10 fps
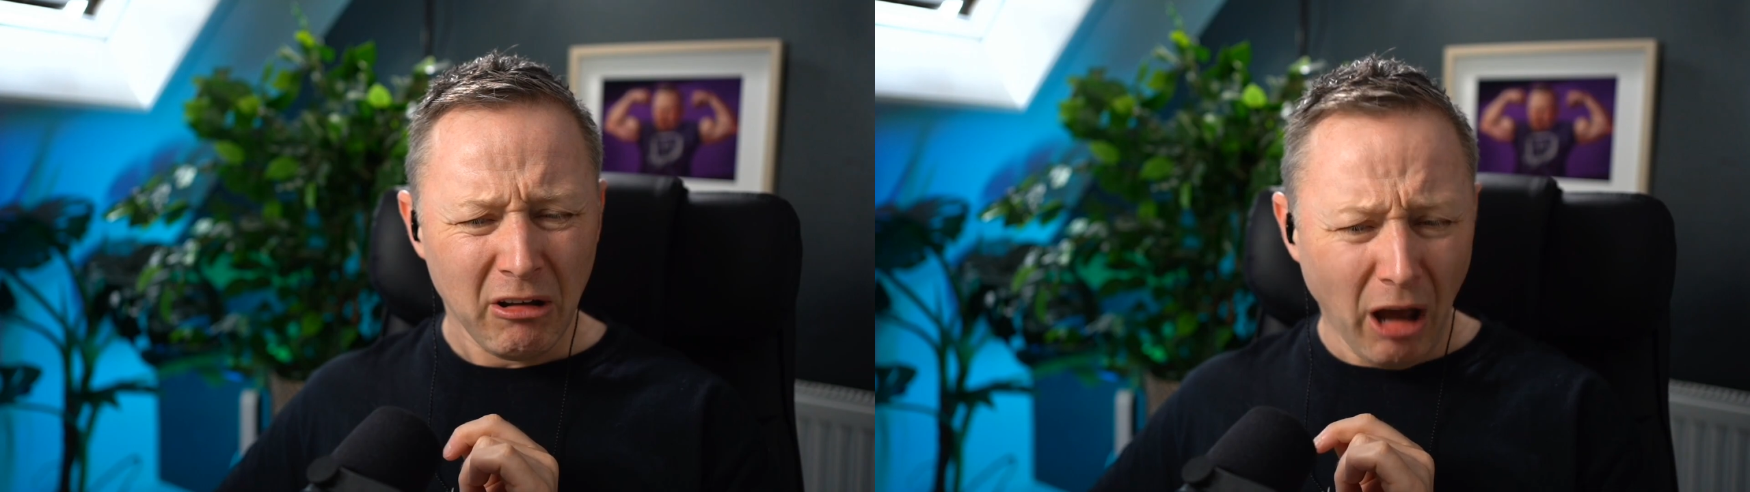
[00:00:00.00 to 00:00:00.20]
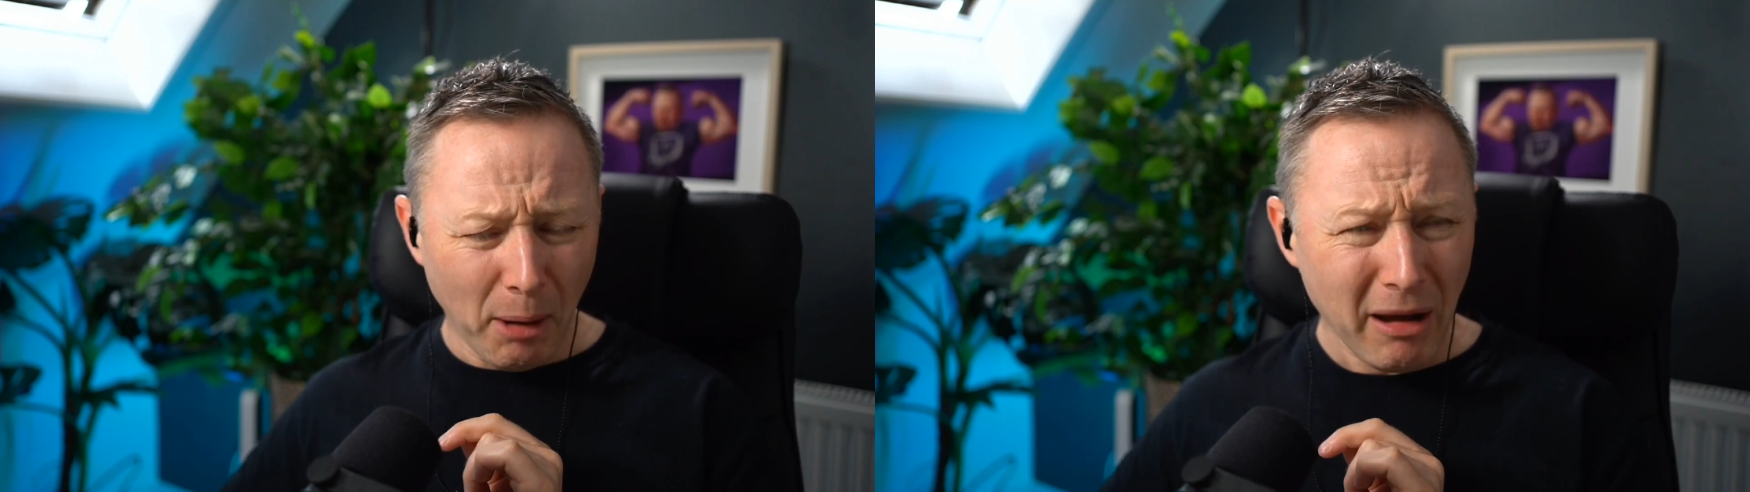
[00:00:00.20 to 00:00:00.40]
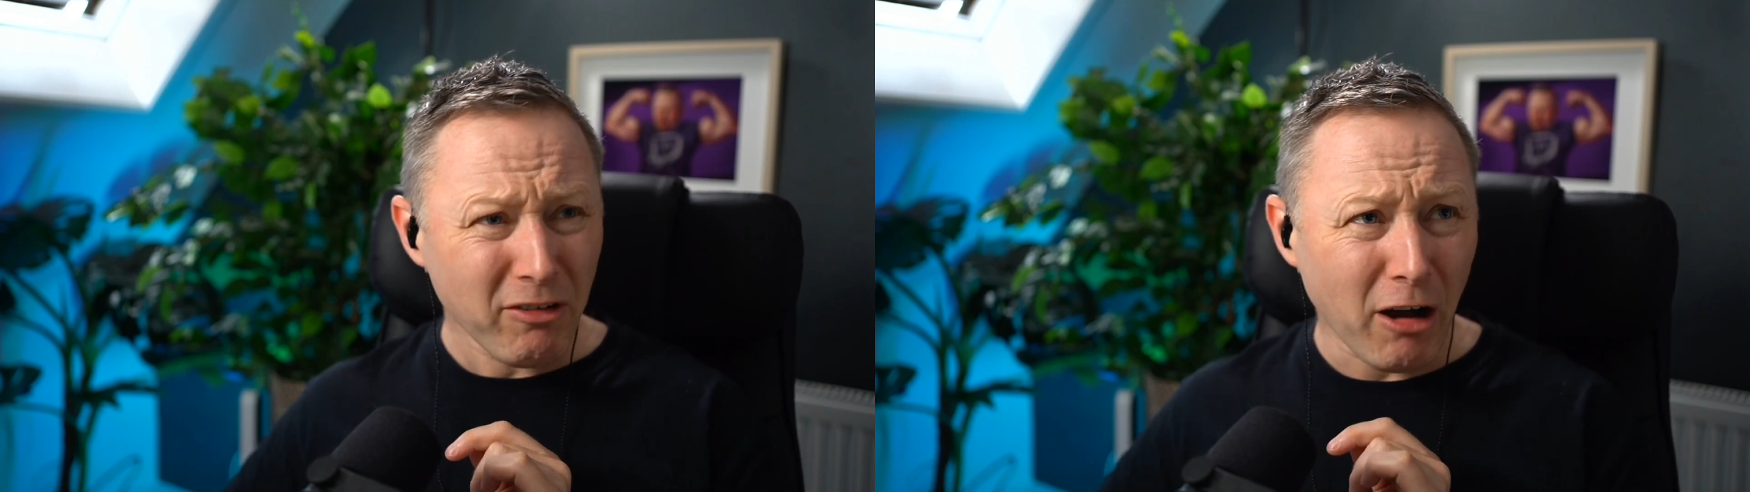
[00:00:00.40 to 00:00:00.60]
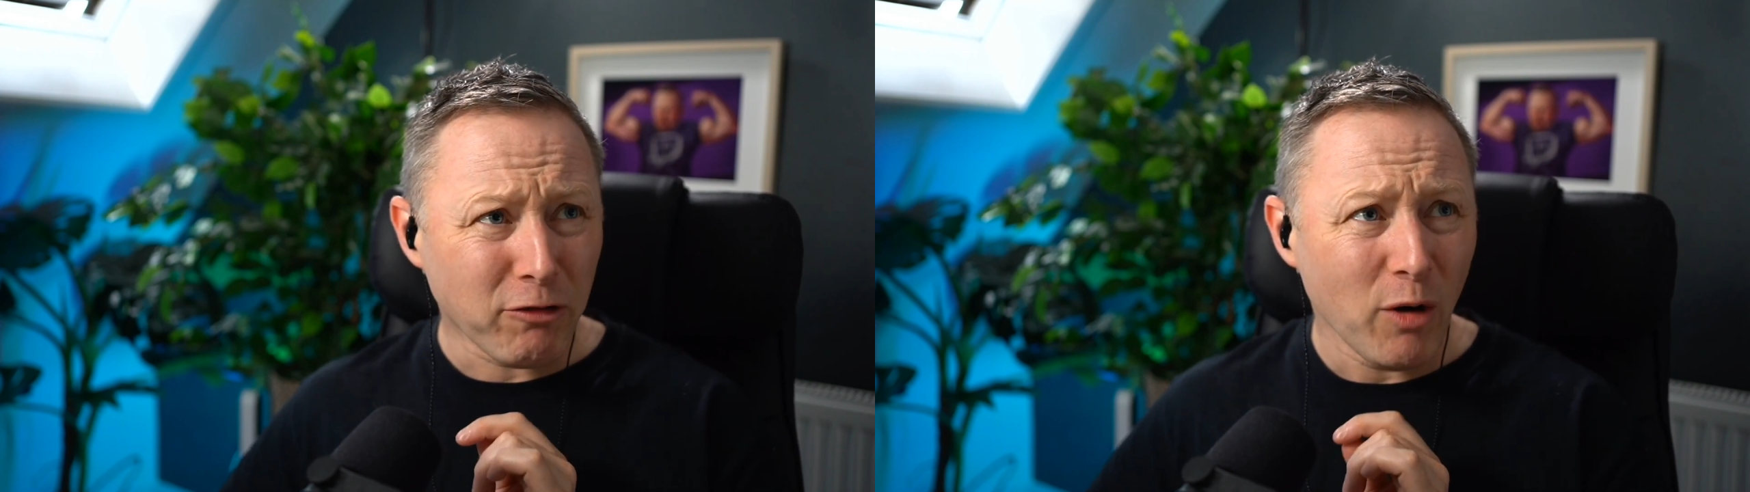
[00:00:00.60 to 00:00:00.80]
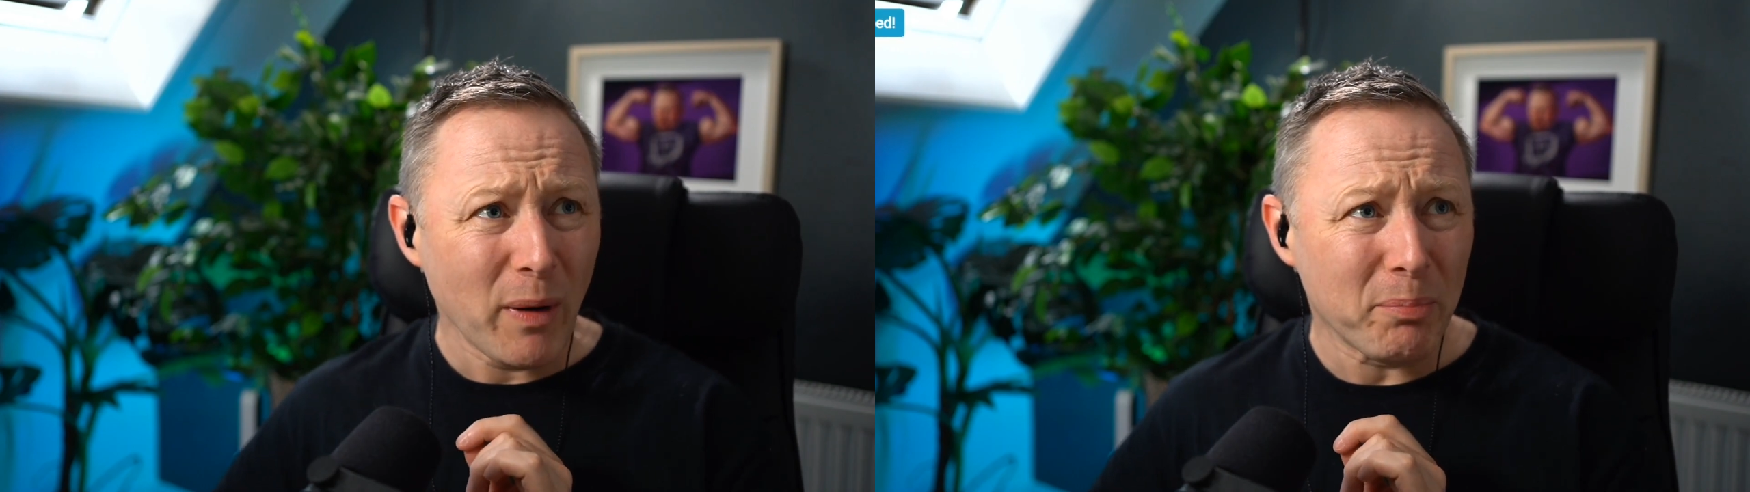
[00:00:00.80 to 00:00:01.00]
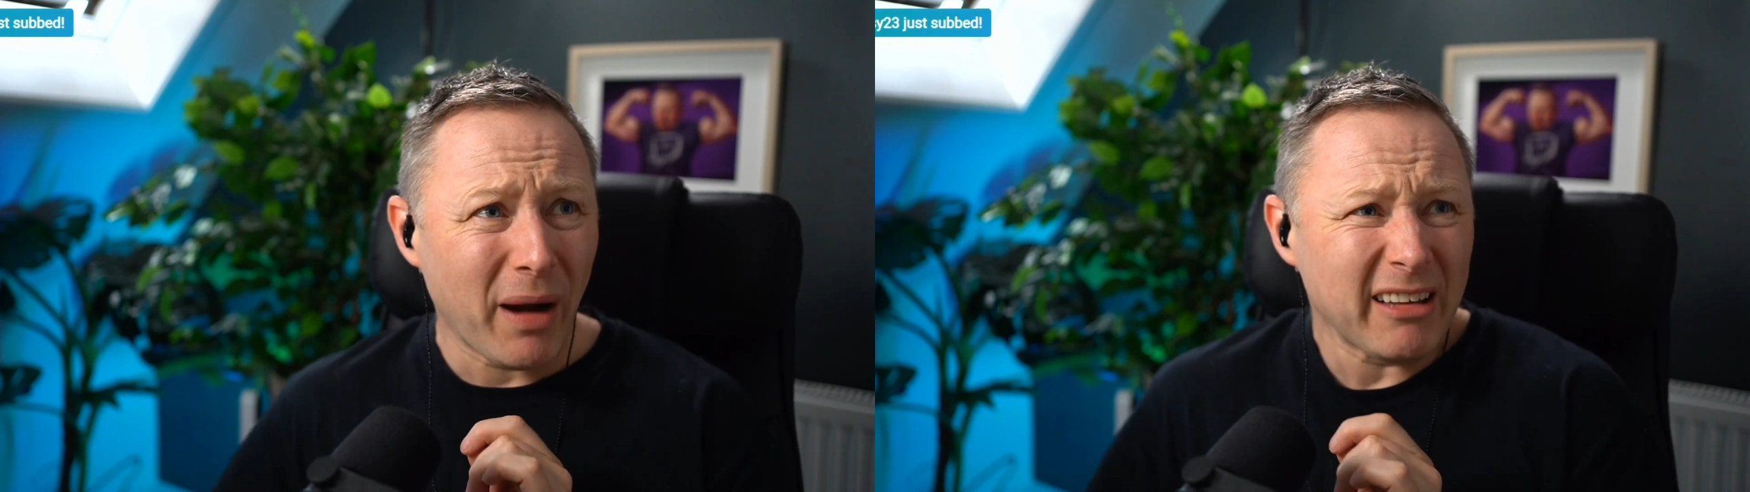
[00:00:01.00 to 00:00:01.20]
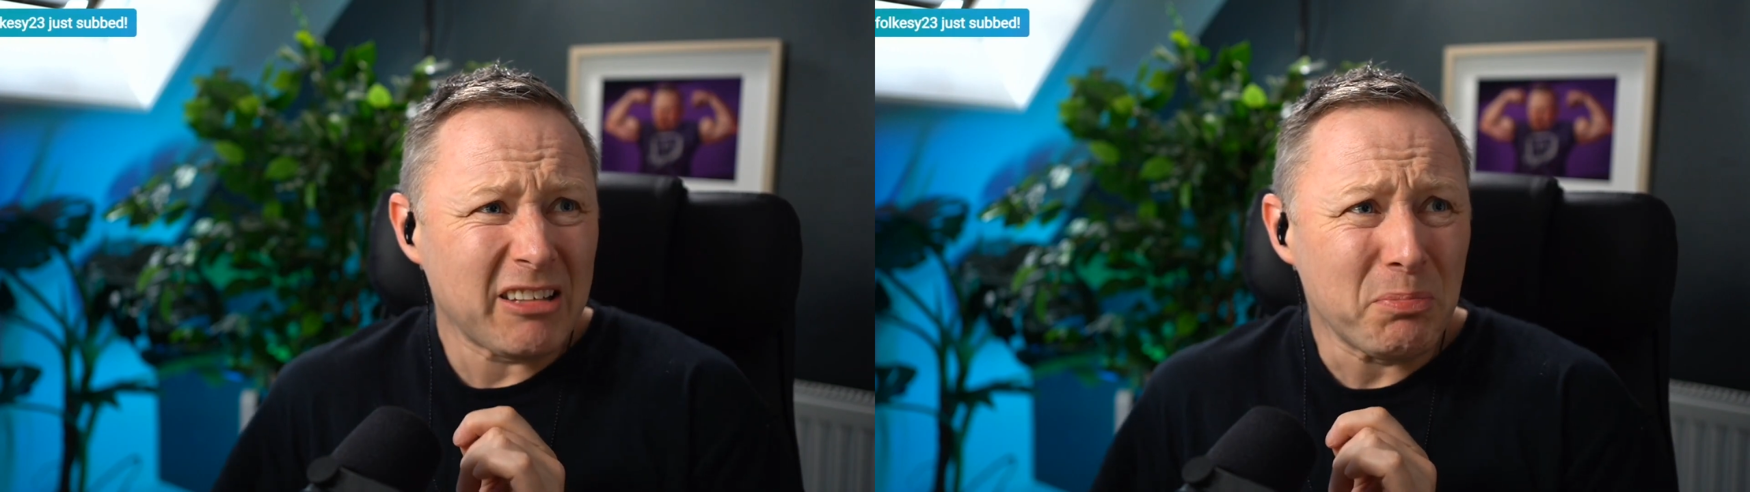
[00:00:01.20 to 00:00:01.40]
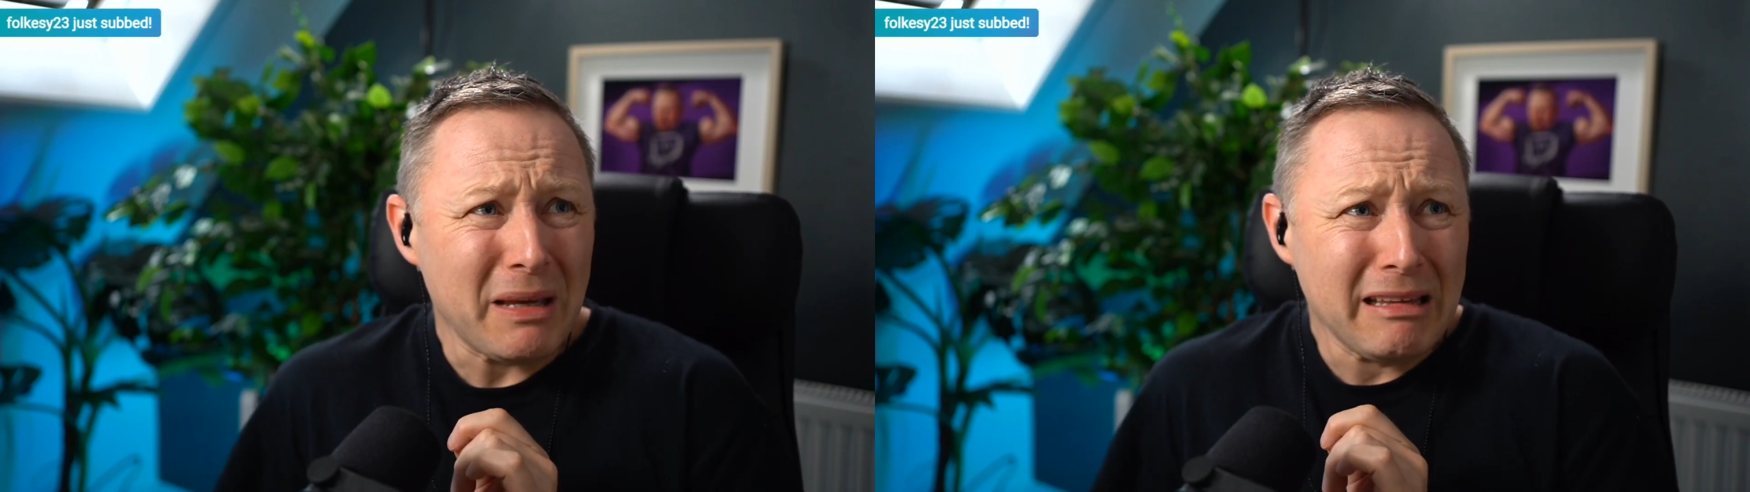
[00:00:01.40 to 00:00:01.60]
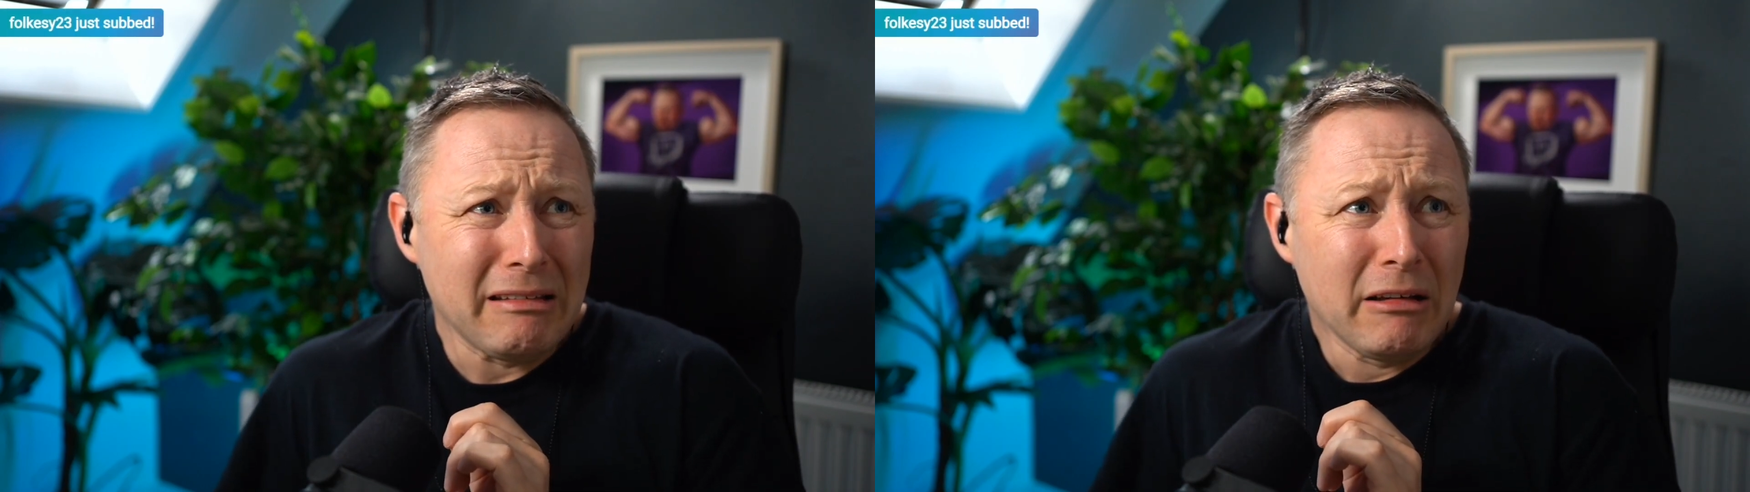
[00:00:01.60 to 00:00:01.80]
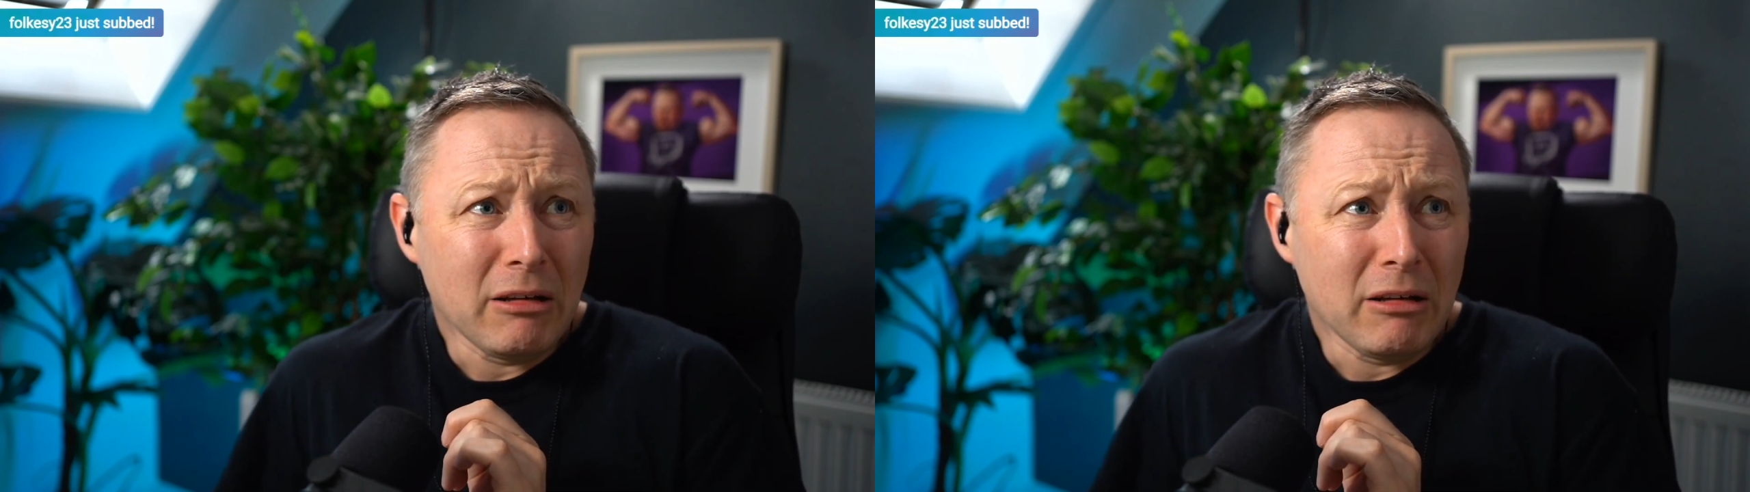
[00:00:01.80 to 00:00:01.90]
Am I, have I went back to being